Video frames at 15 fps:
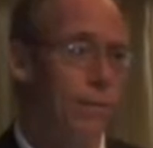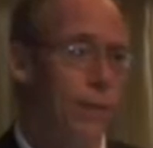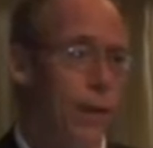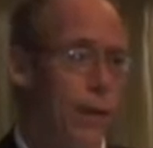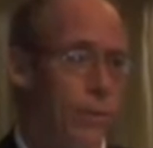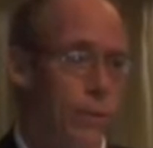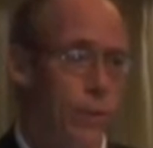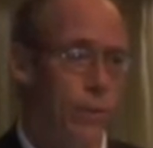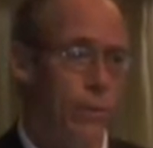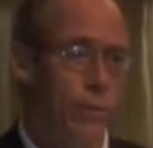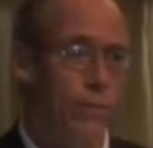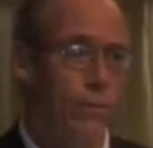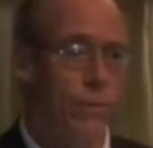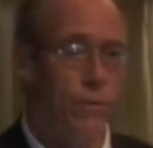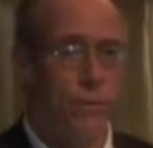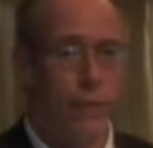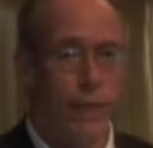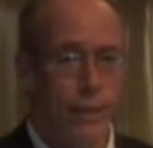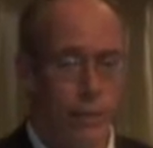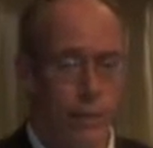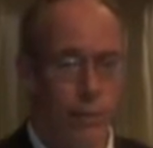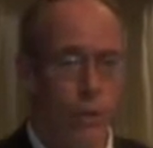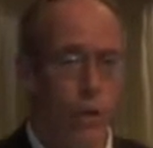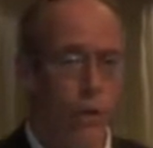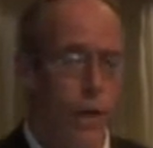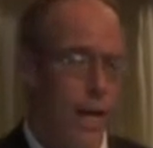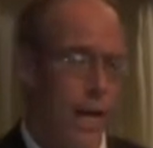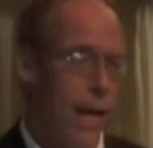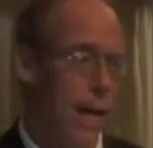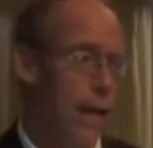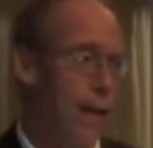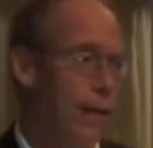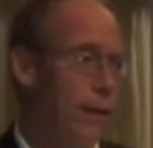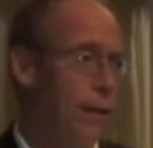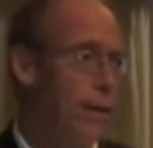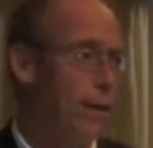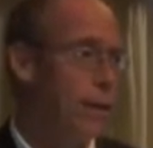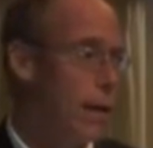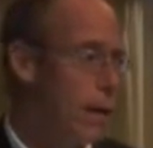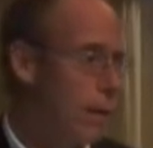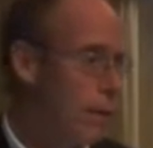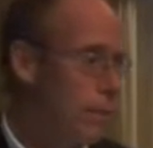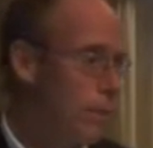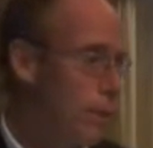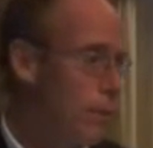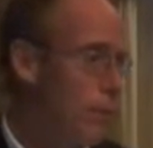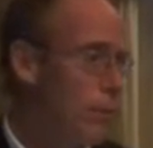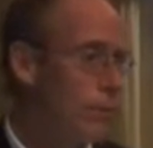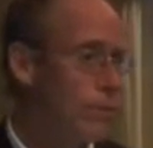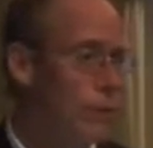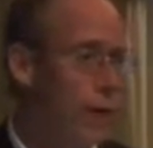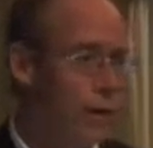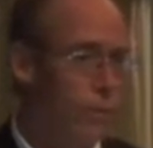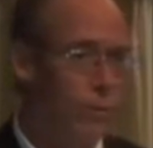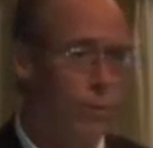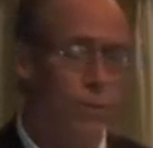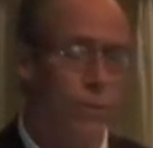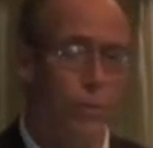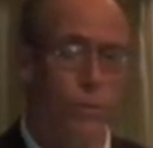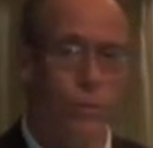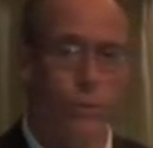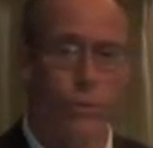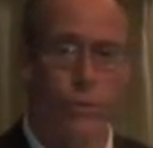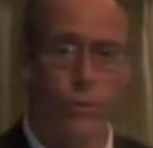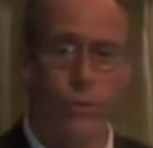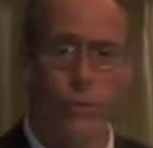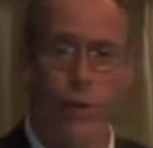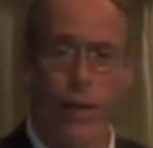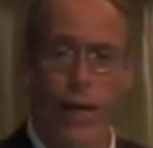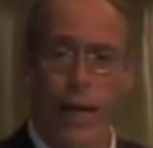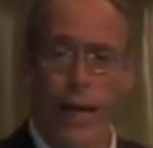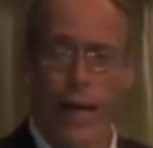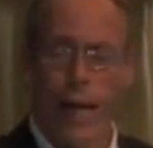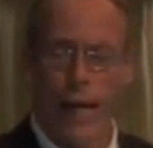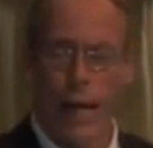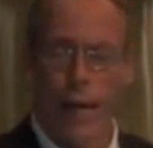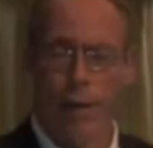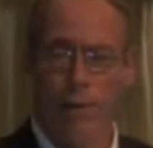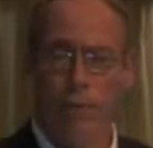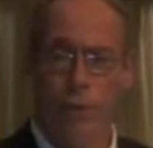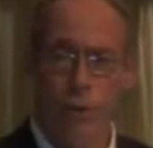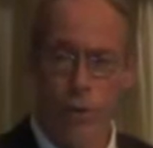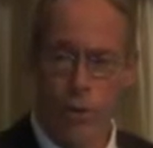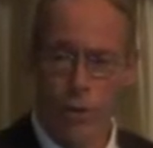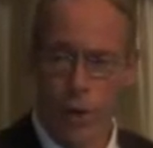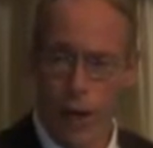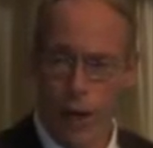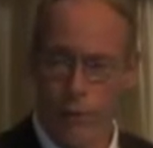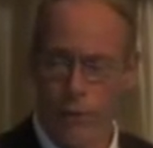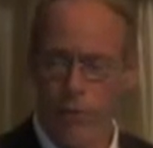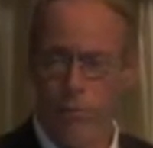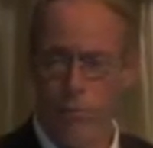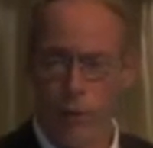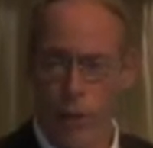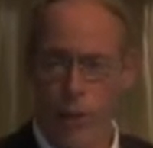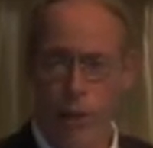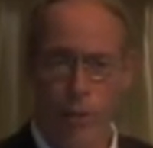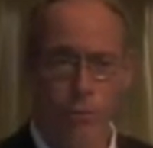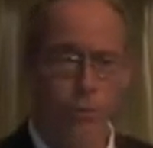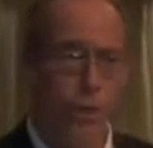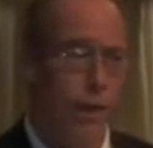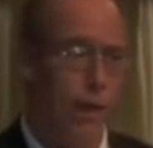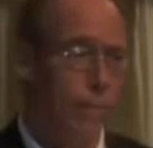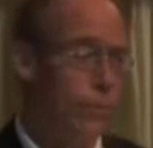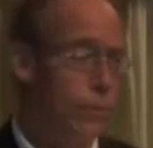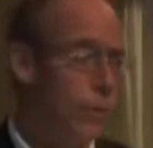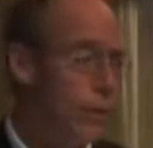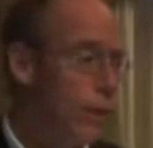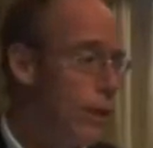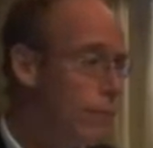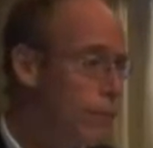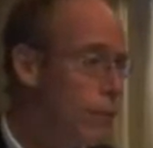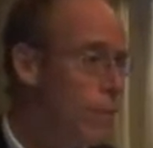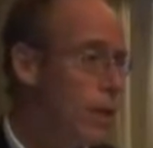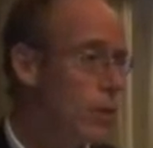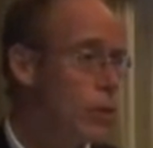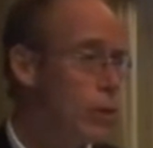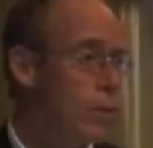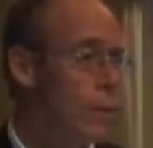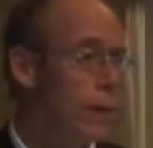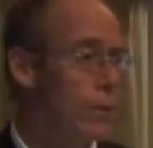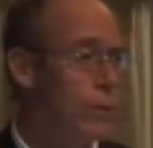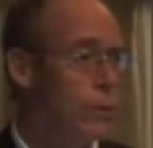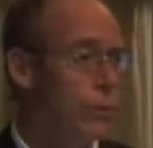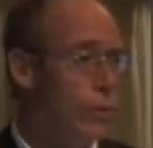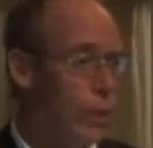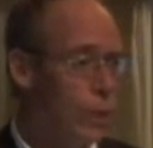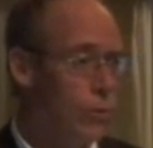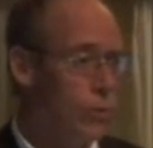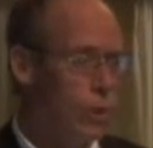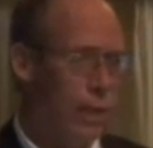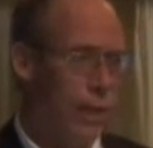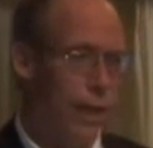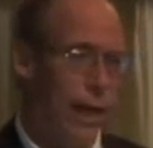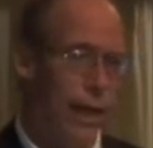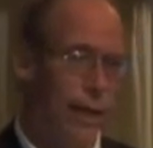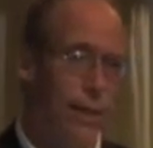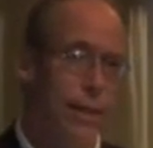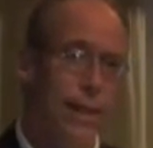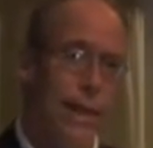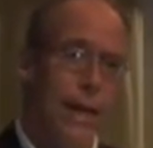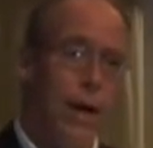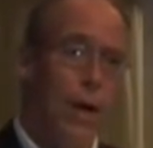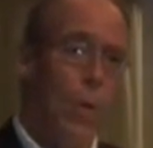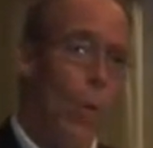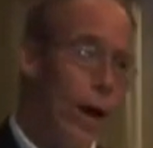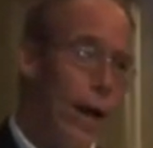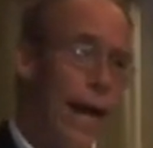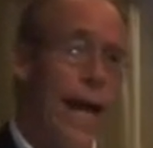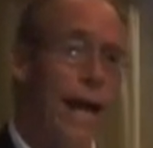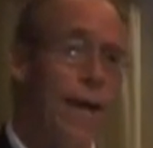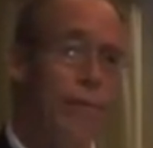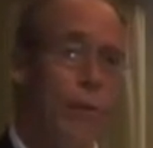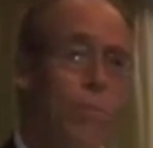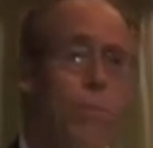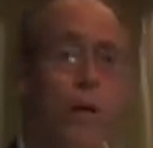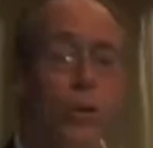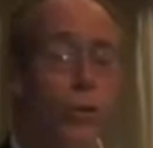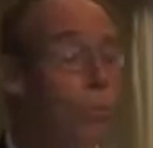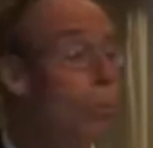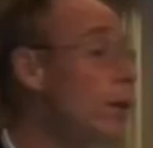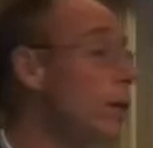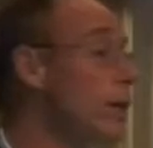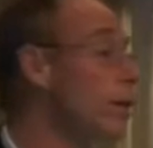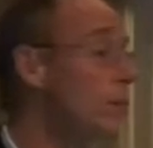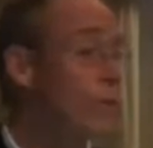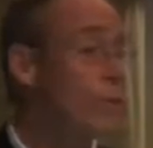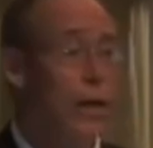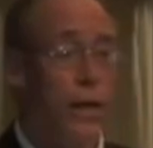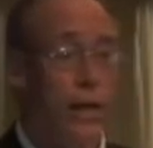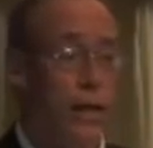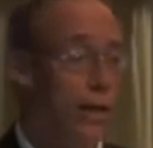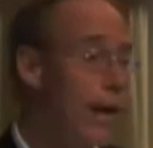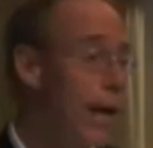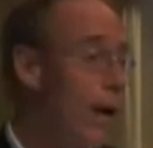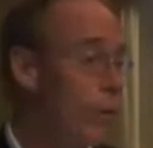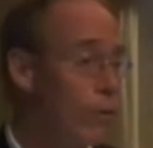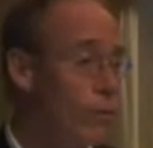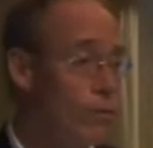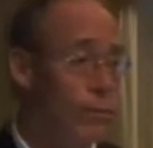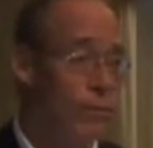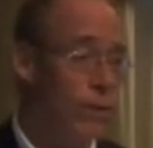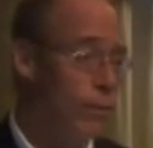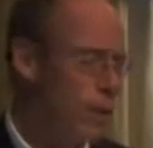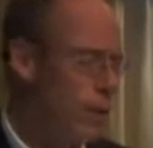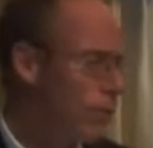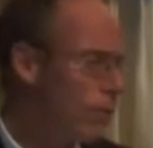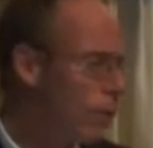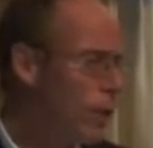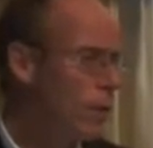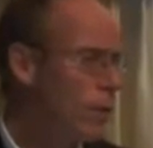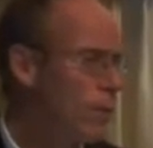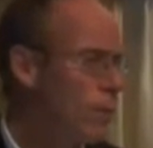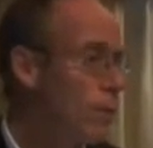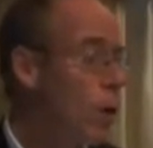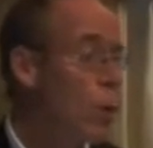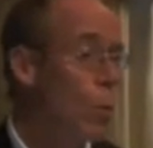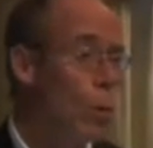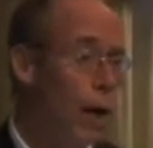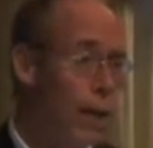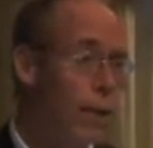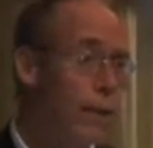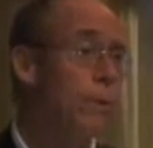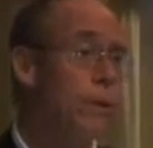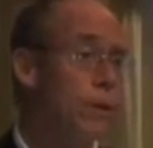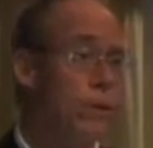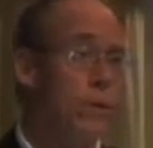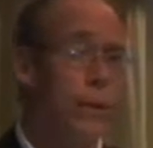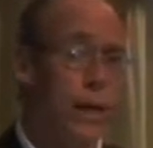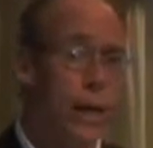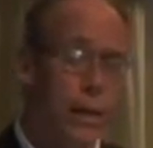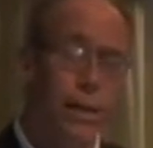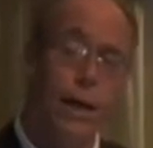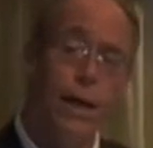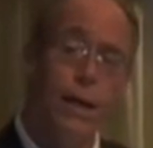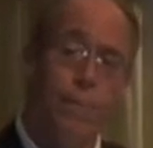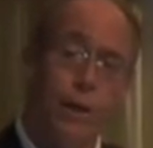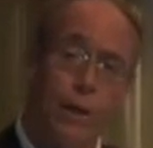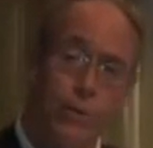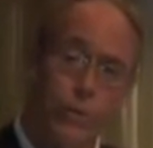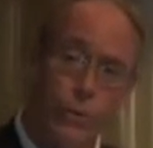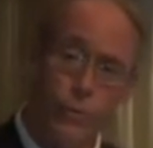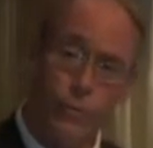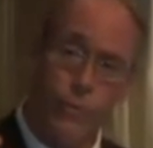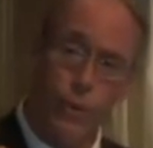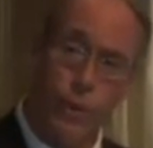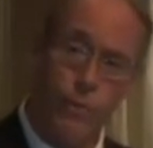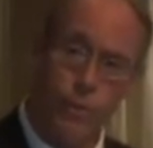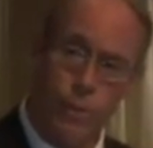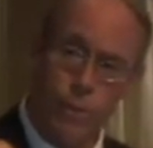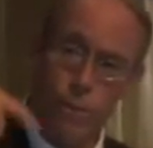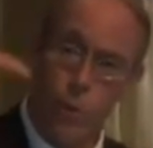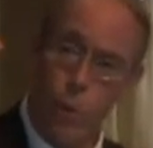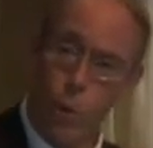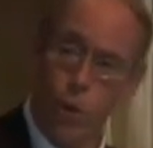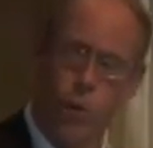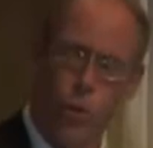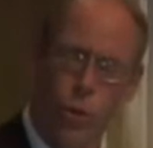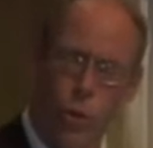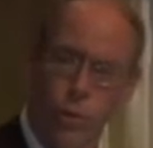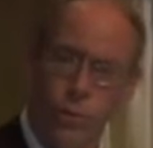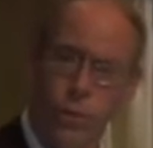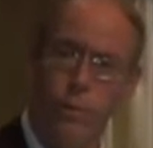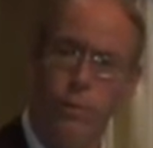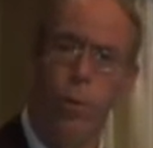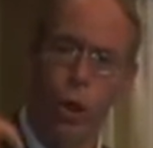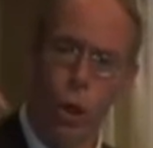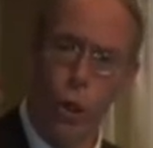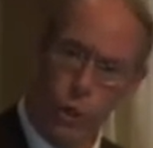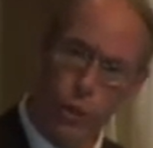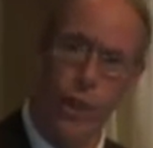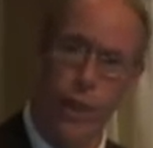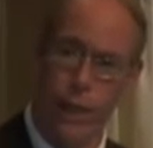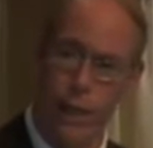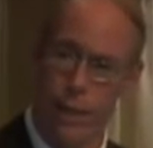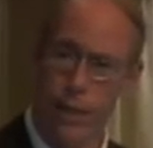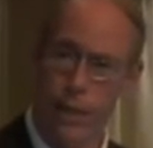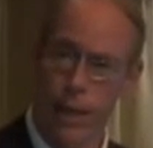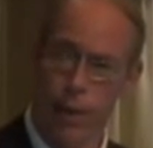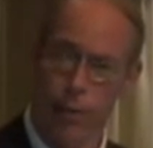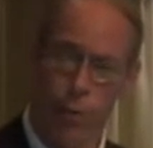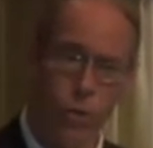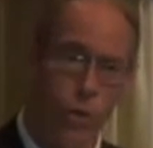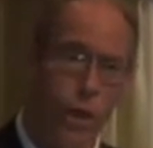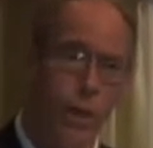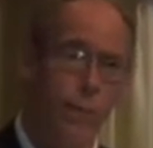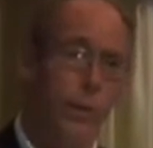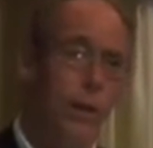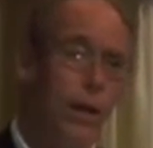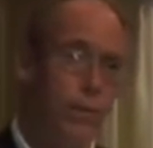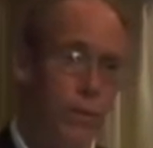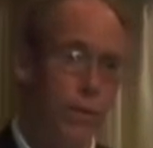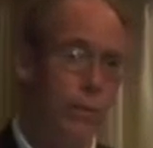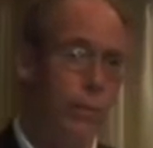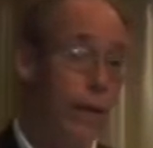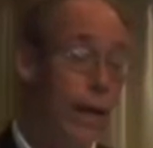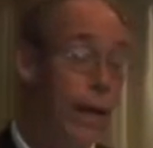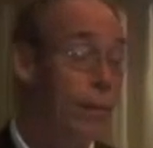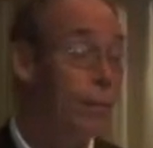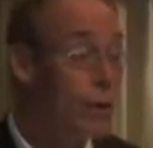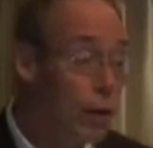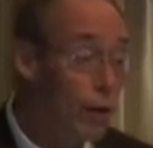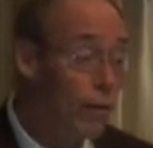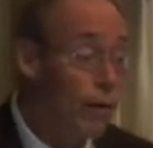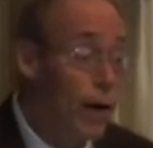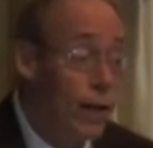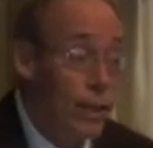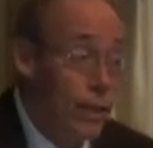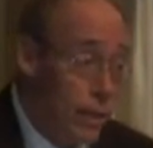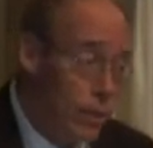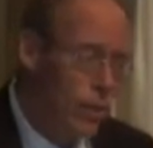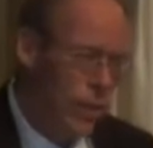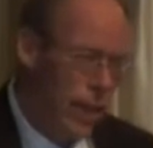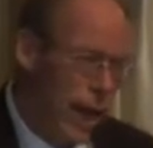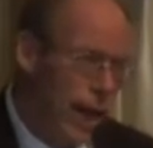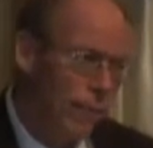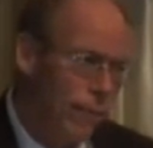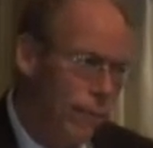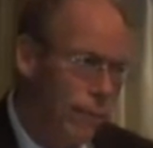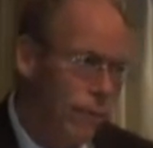top secret testimony and documents of government sources and photographs and videotapes and information about the new energy and what have you, much more than could fit in an hour and 50-minute film. Why did we do that? Because the film is a portal to more learning, and we're trying to put everything we can with our volunteer staff.